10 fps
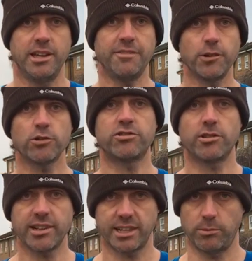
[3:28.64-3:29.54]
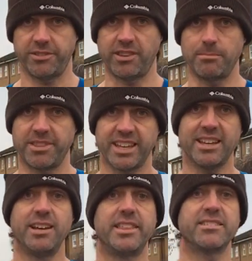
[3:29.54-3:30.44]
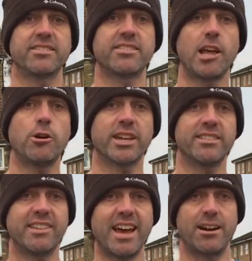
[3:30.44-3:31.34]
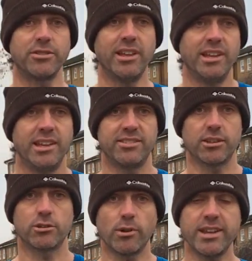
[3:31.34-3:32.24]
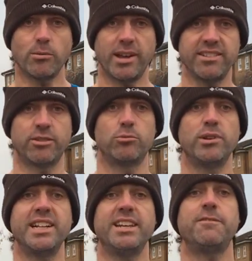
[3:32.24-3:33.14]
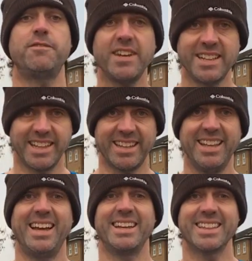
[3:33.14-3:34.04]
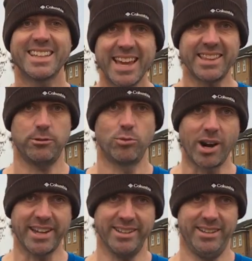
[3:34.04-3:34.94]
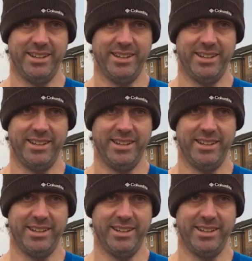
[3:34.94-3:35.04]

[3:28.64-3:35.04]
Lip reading: If you're struggling with something, then slowing it down is a great way to really feel it and get it right.